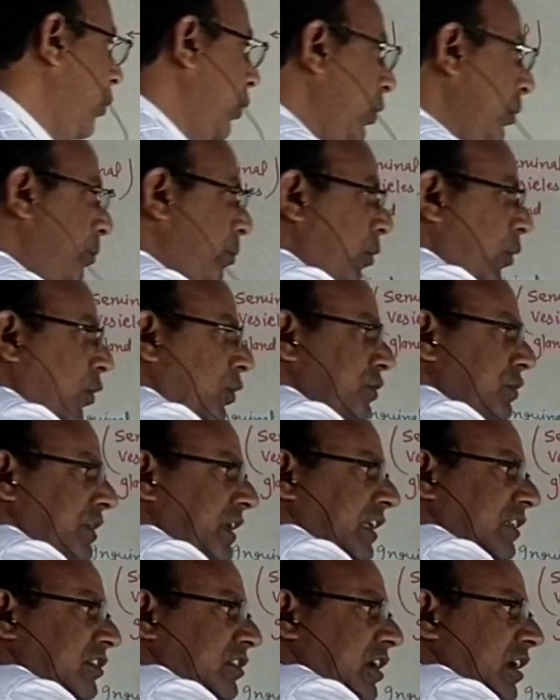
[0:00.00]

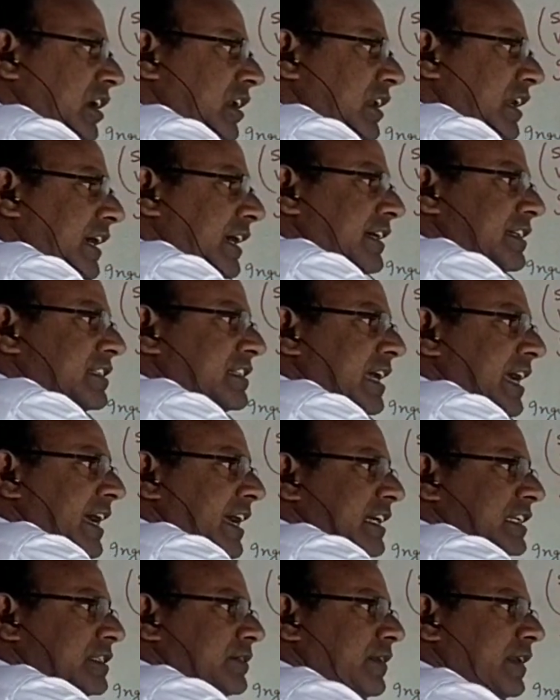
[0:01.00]
bulbourethral glands
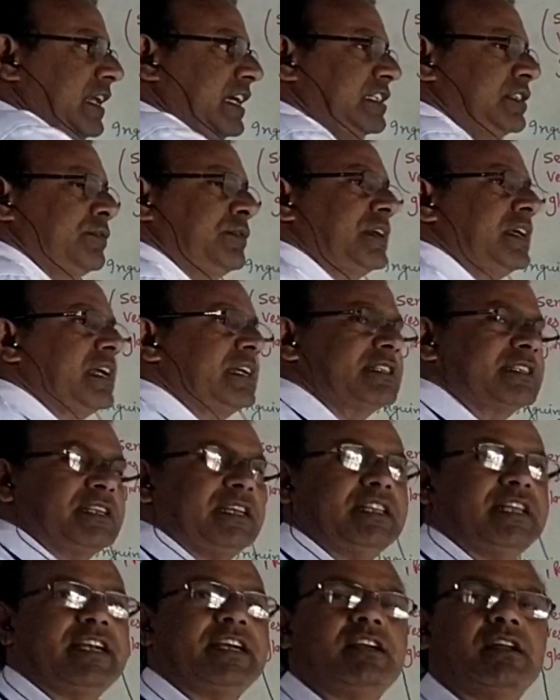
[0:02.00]
as well as we can
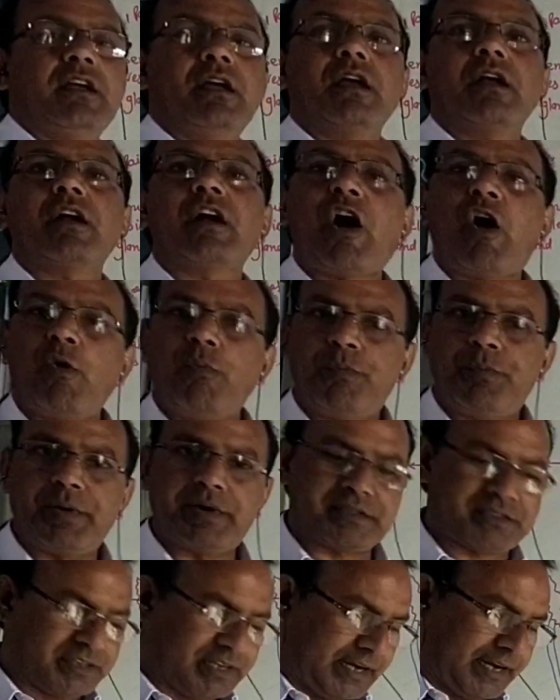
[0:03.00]
say that
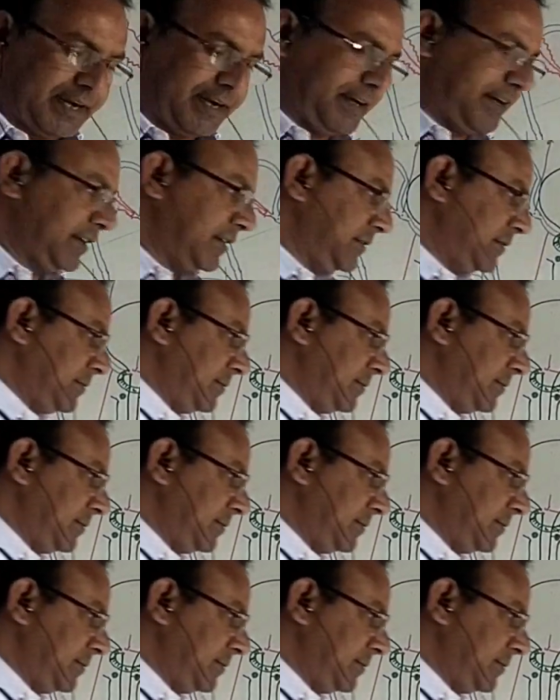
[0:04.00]
Cowper's gland.